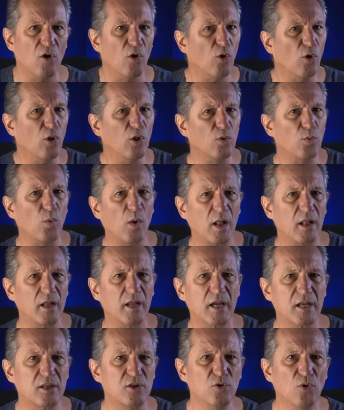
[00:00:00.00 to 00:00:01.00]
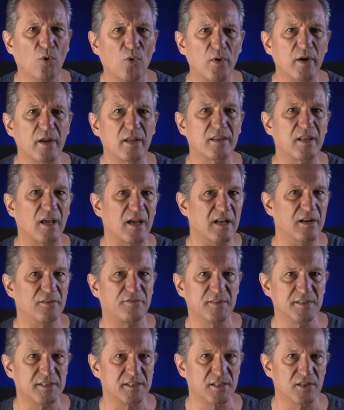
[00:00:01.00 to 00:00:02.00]
all while ignoring the
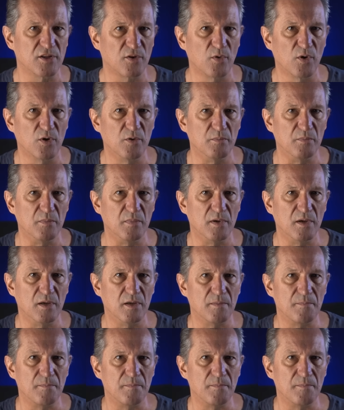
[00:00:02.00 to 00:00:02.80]
elephant in the room,